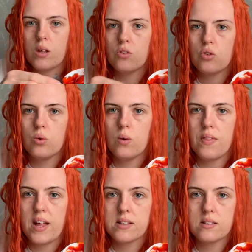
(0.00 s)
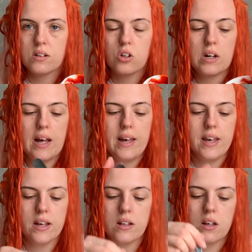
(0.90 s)
So that's the colour
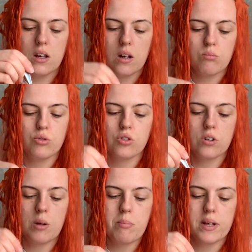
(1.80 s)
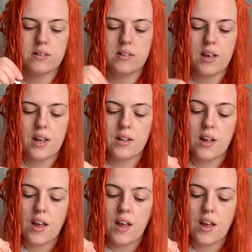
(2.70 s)
in. I'm just going to mix it in.